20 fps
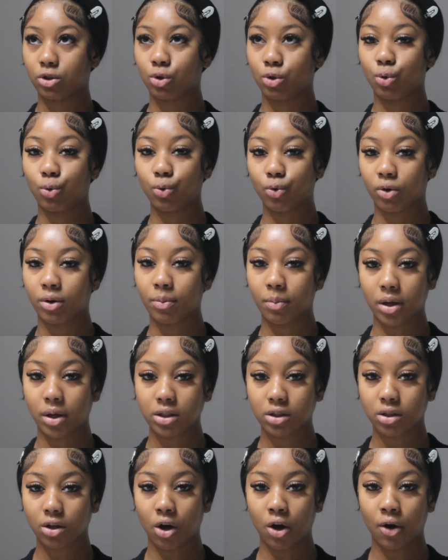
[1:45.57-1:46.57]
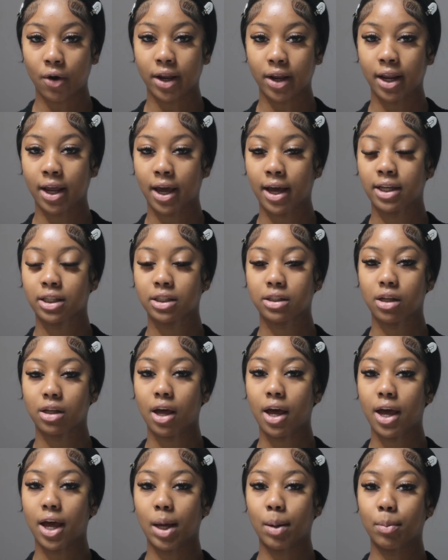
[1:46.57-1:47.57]
2-3 months ago and it has
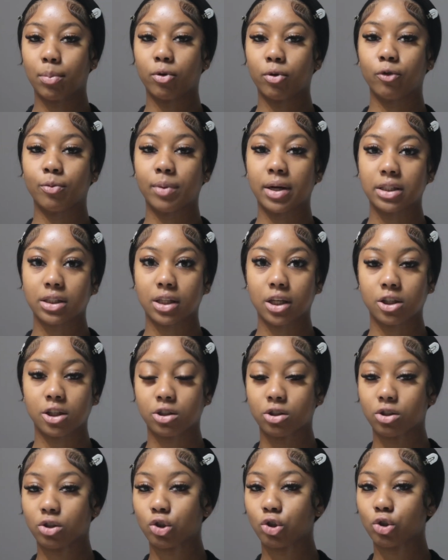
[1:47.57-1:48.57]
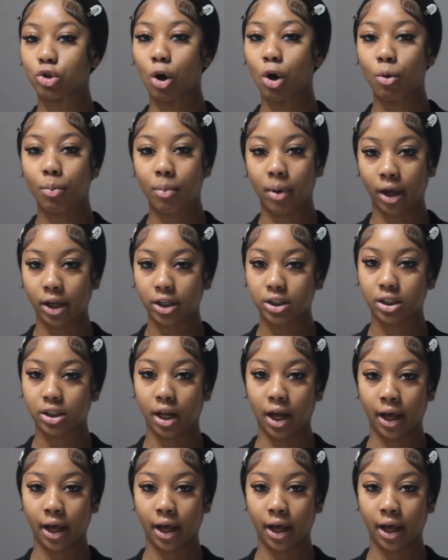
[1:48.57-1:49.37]
improved my skin so much.